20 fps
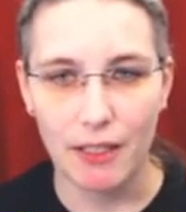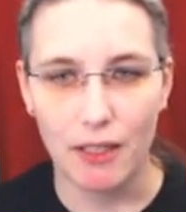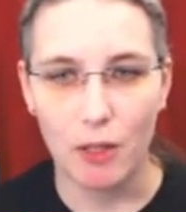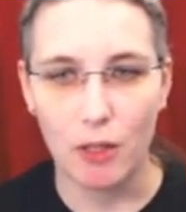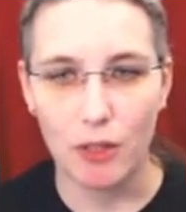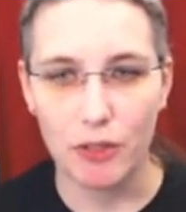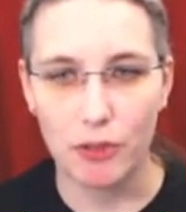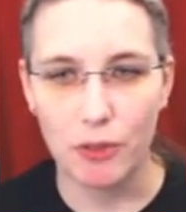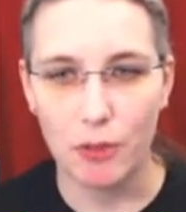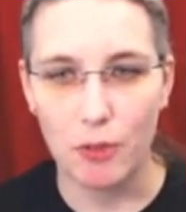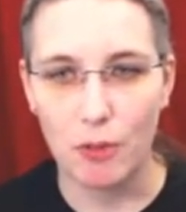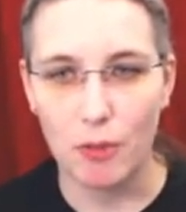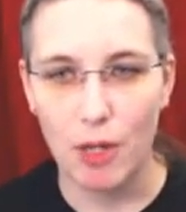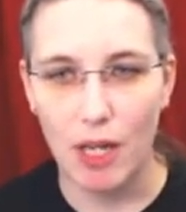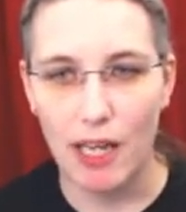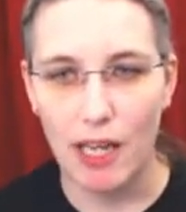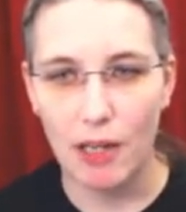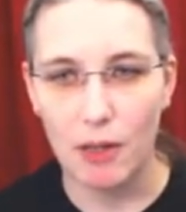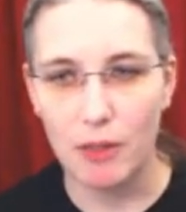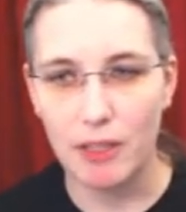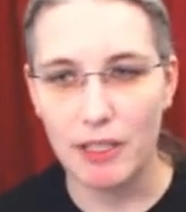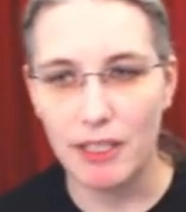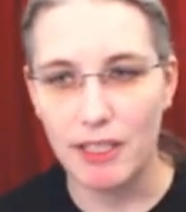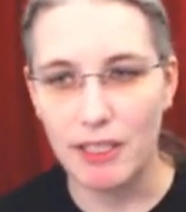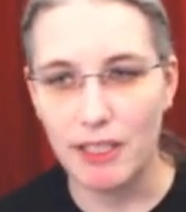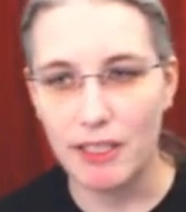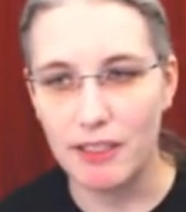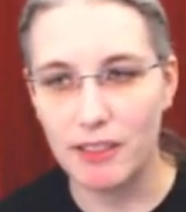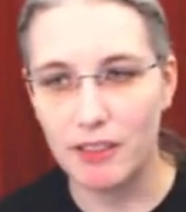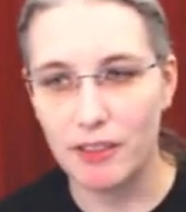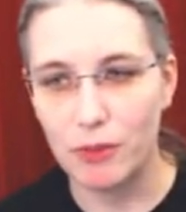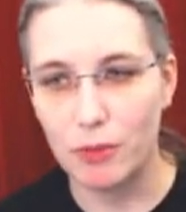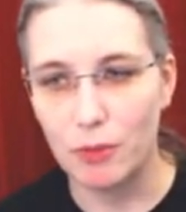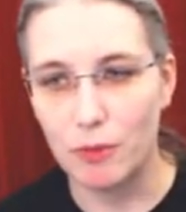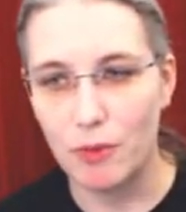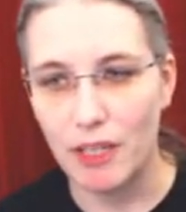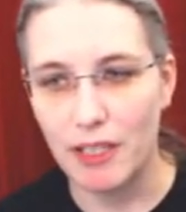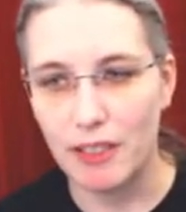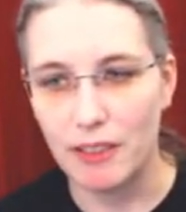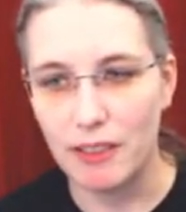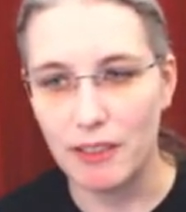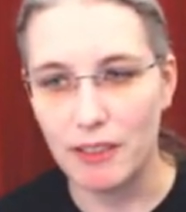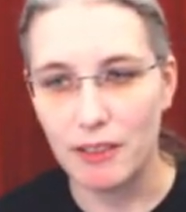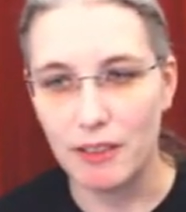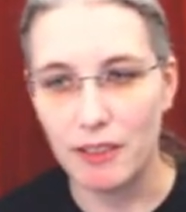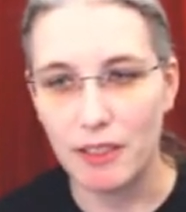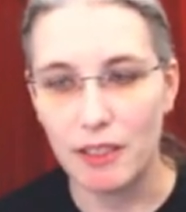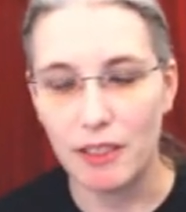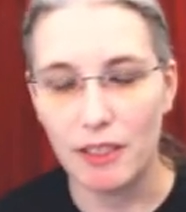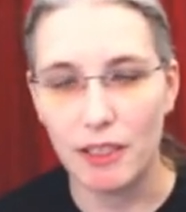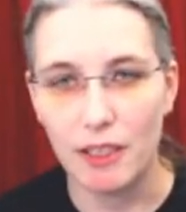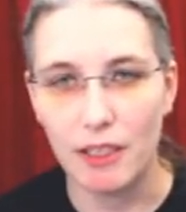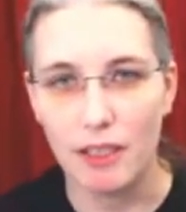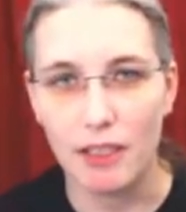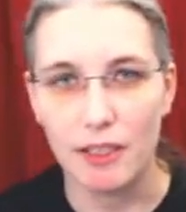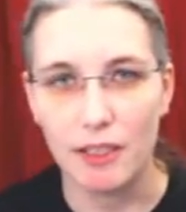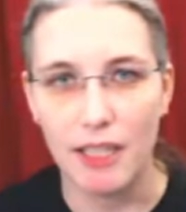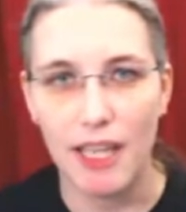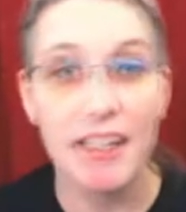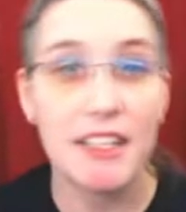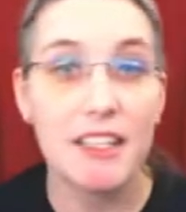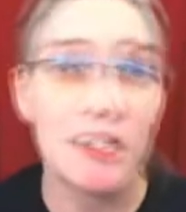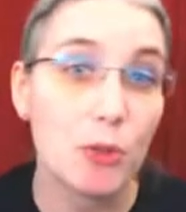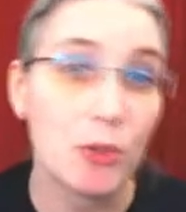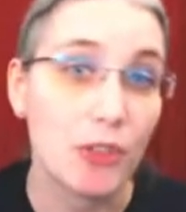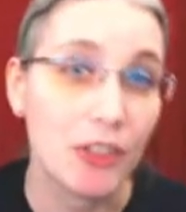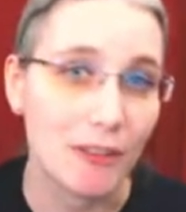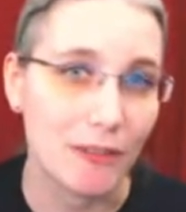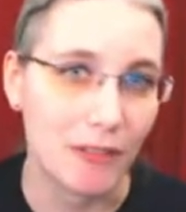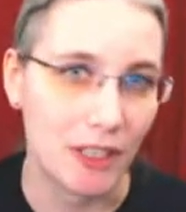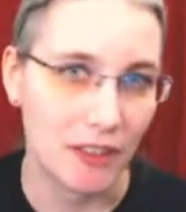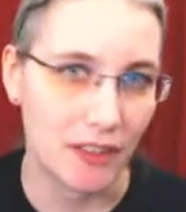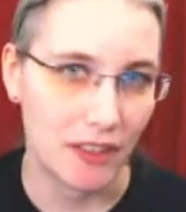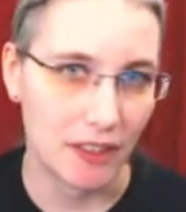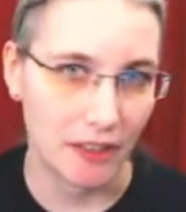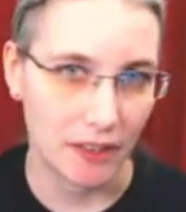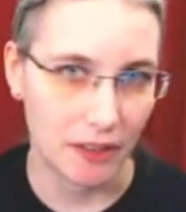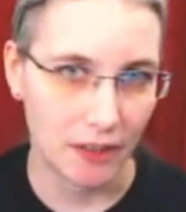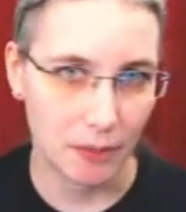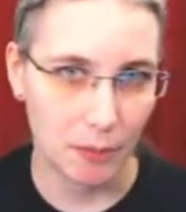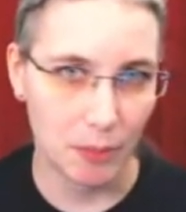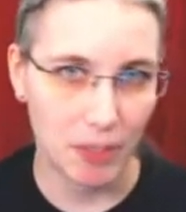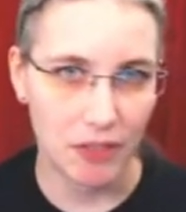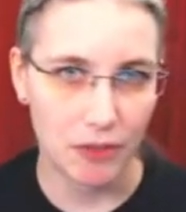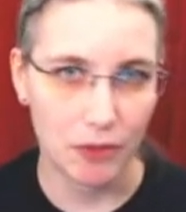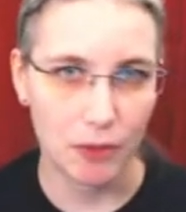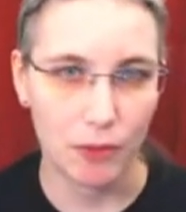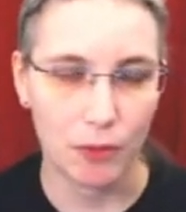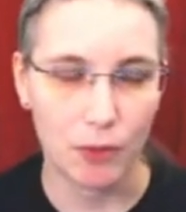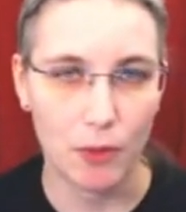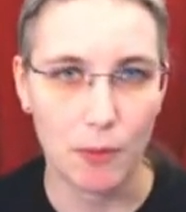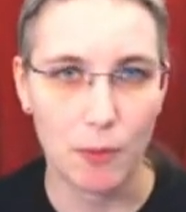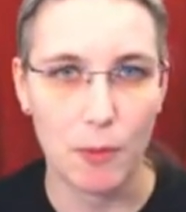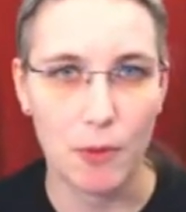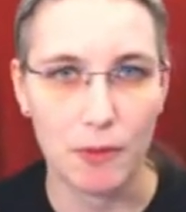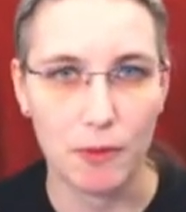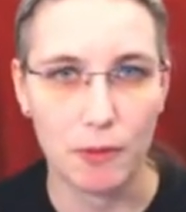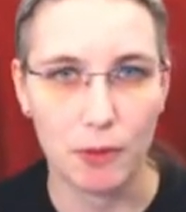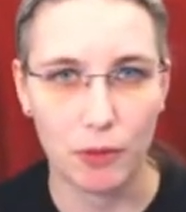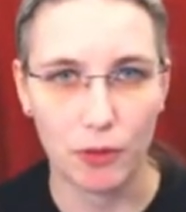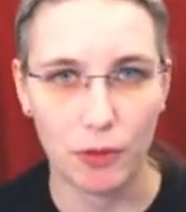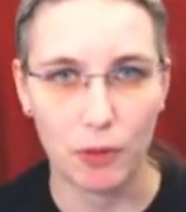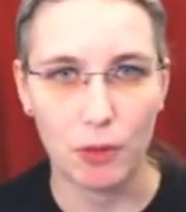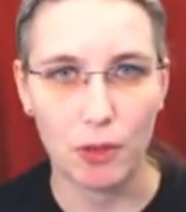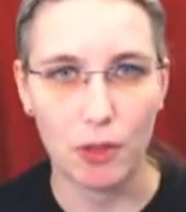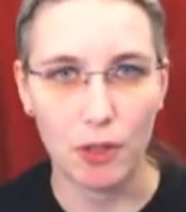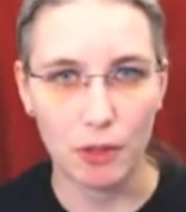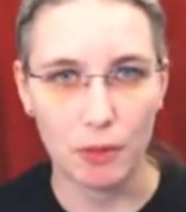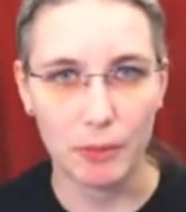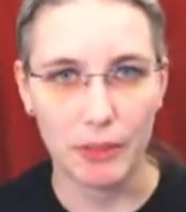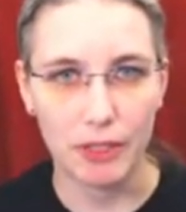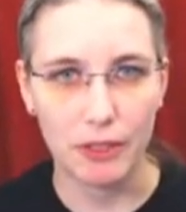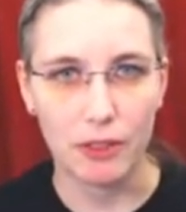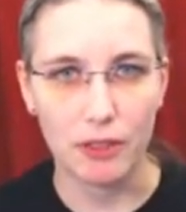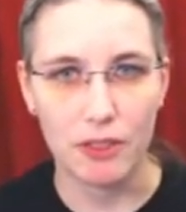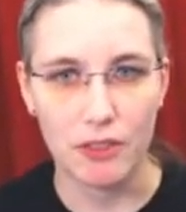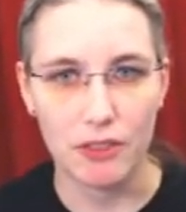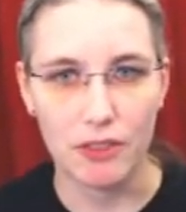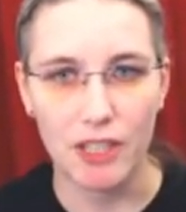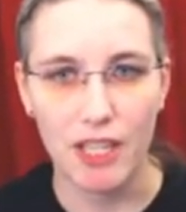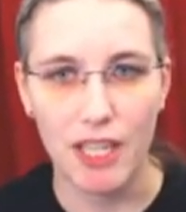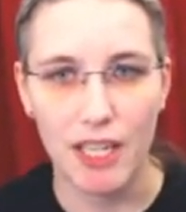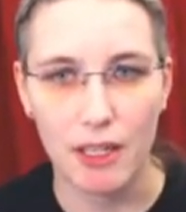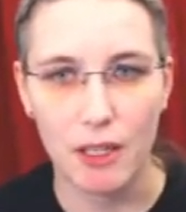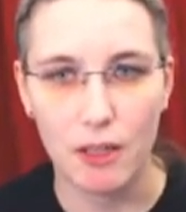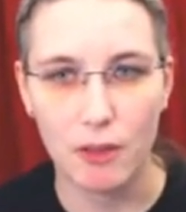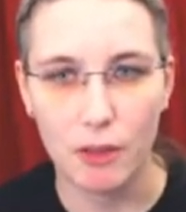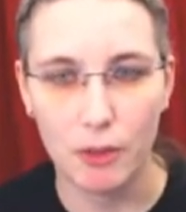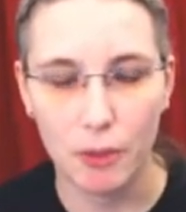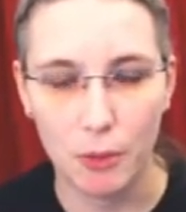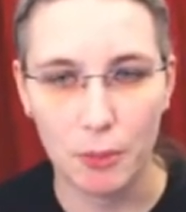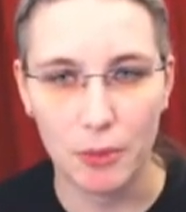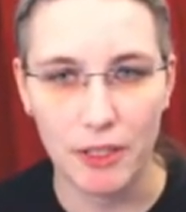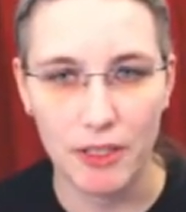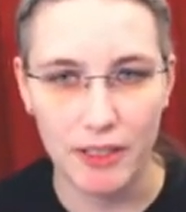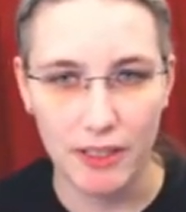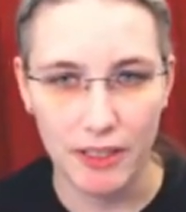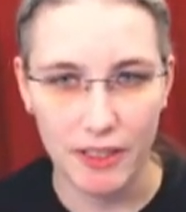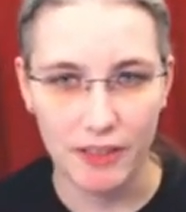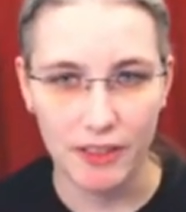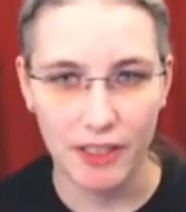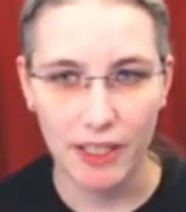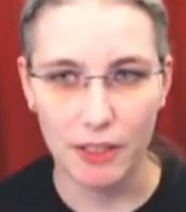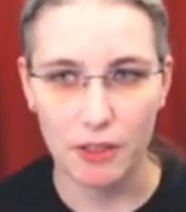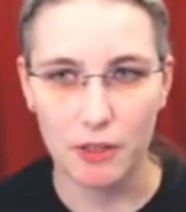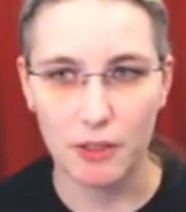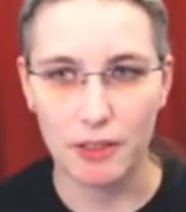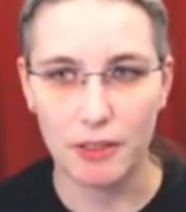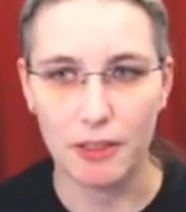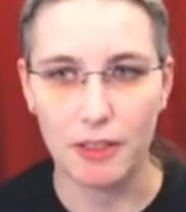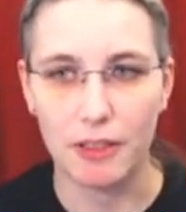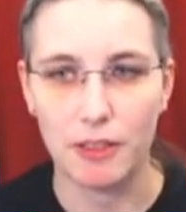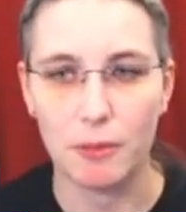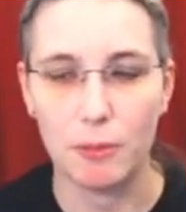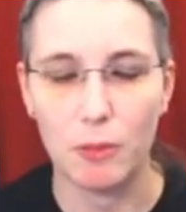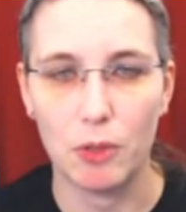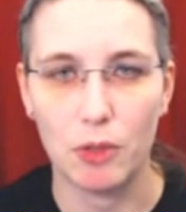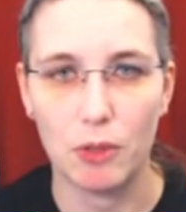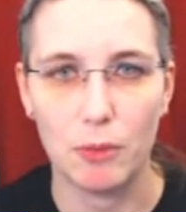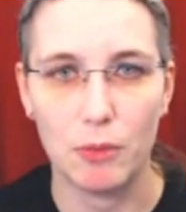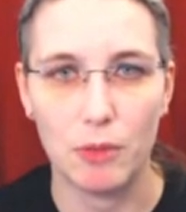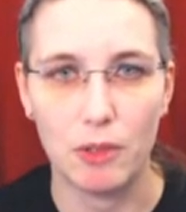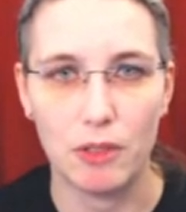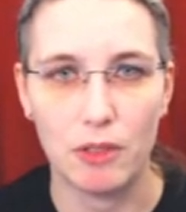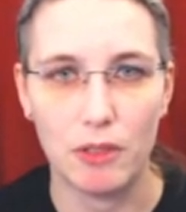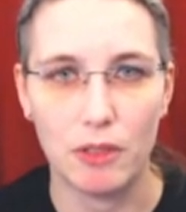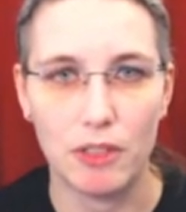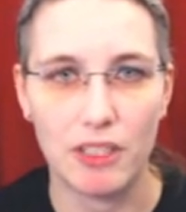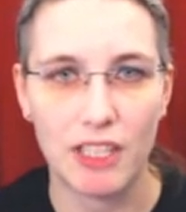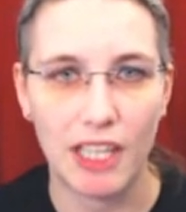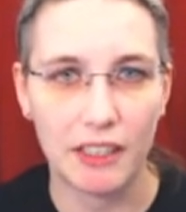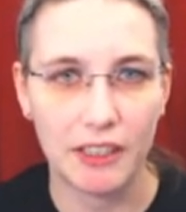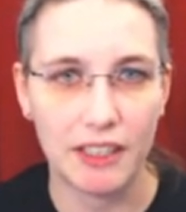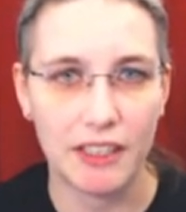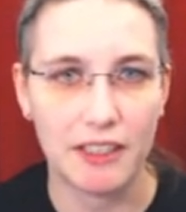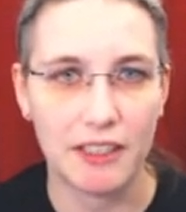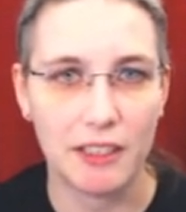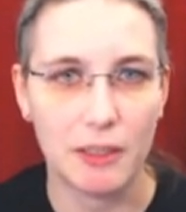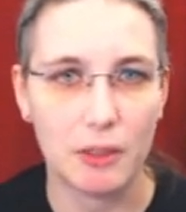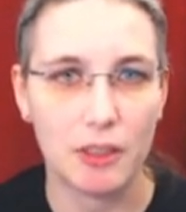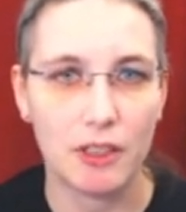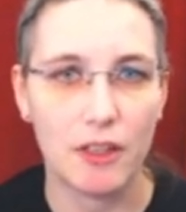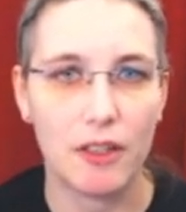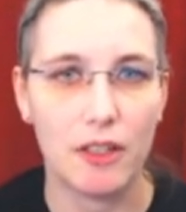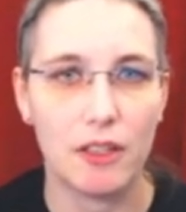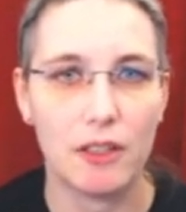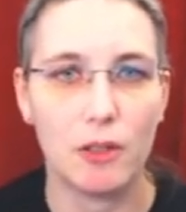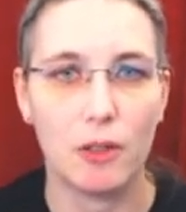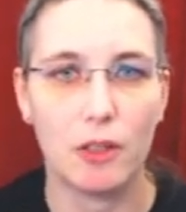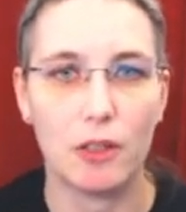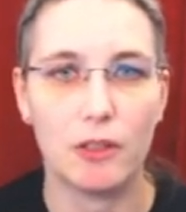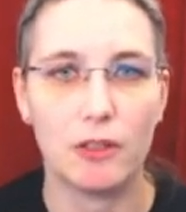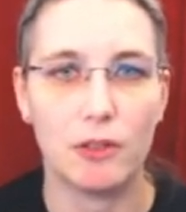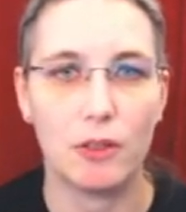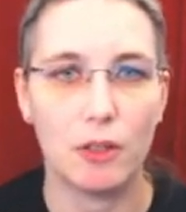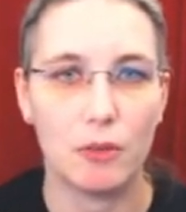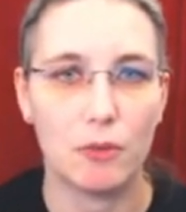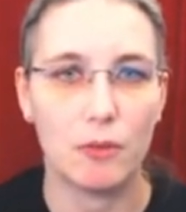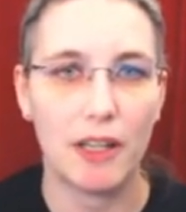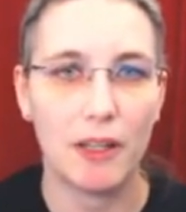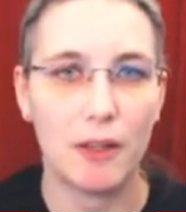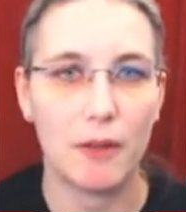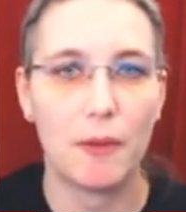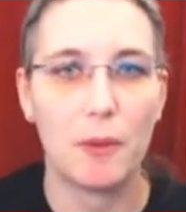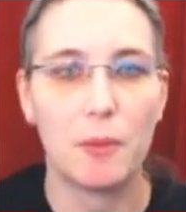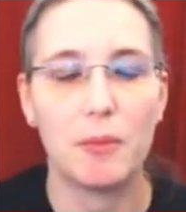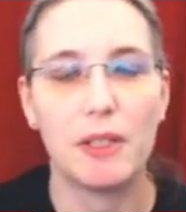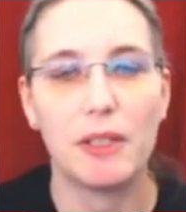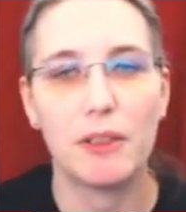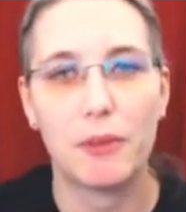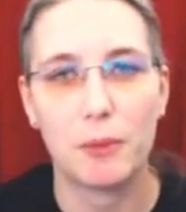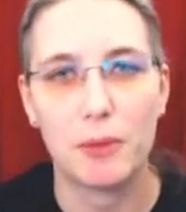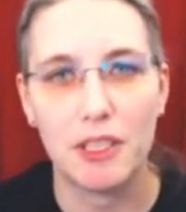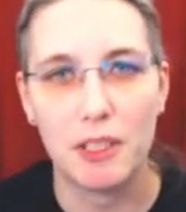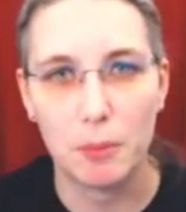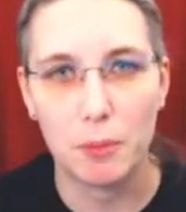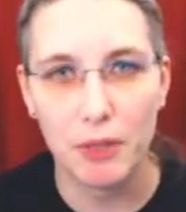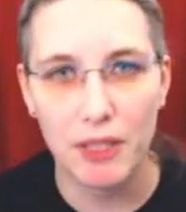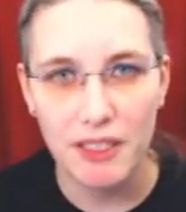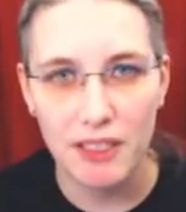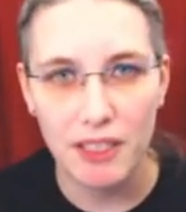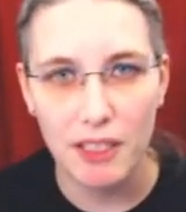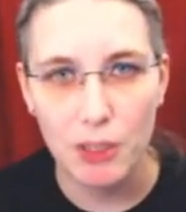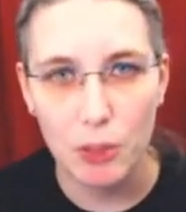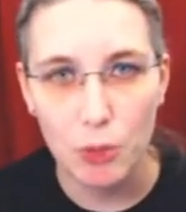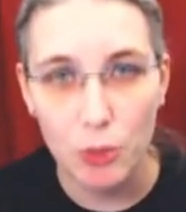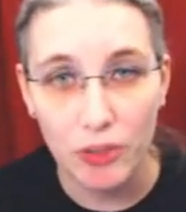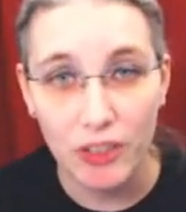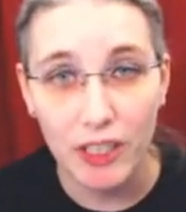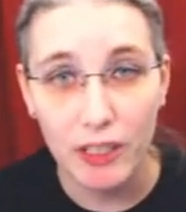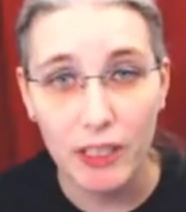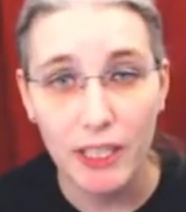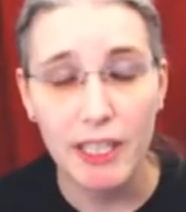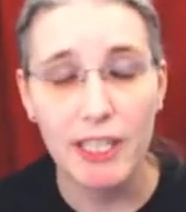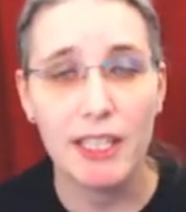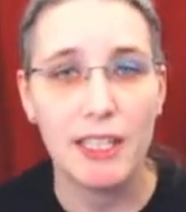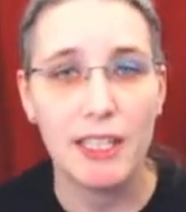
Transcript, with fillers: also how it is to run an, uh, an, end user facing piece of software for so long because yeah octoprint is actually more uh, targeting your your run of the mill 3d printer user